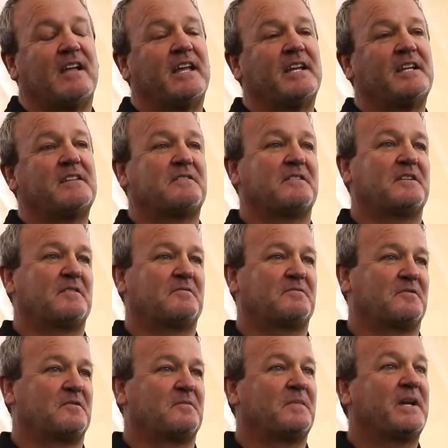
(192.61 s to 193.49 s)
Anything
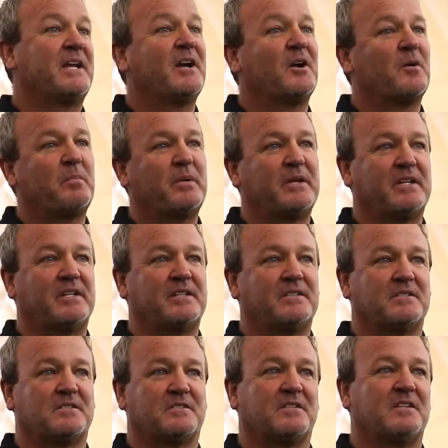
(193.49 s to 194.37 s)
from
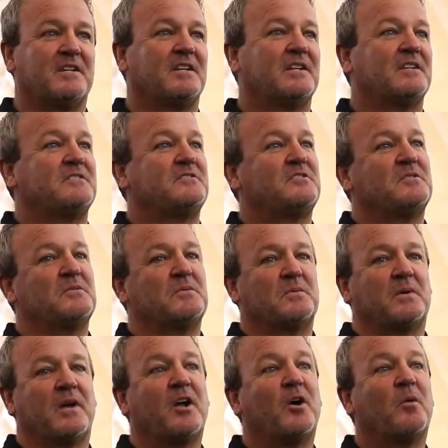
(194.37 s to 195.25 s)
hairpins
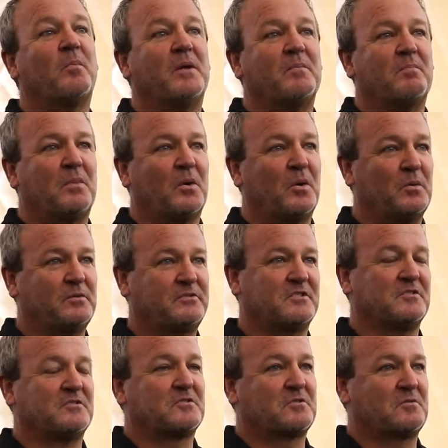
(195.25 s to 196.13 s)
to helmet
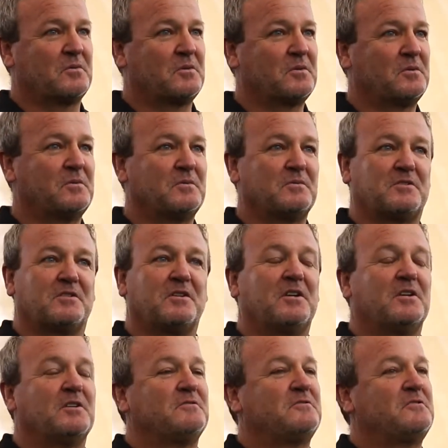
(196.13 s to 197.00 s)
bolts and screws
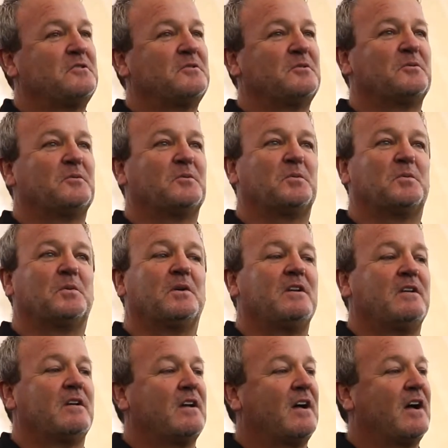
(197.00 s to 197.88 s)
to
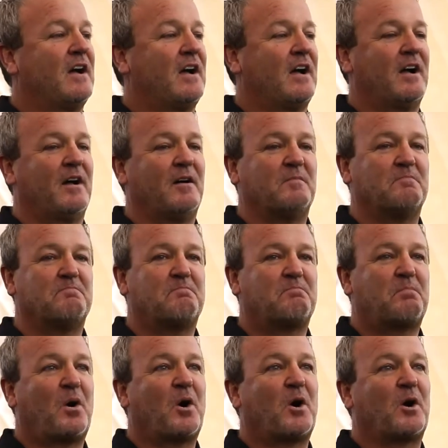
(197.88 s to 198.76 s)

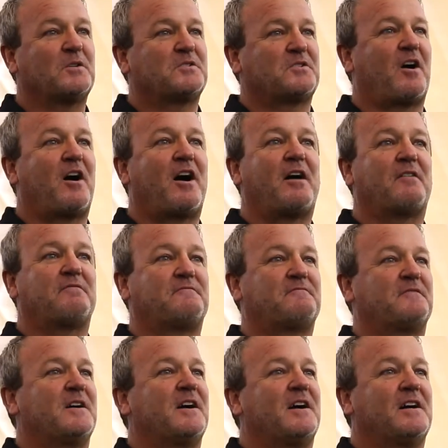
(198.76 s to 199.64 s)
parts
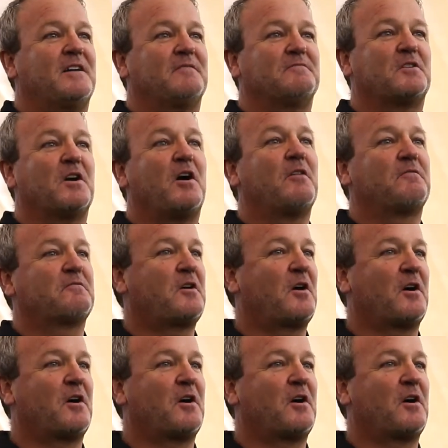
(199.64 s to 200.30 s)
off golf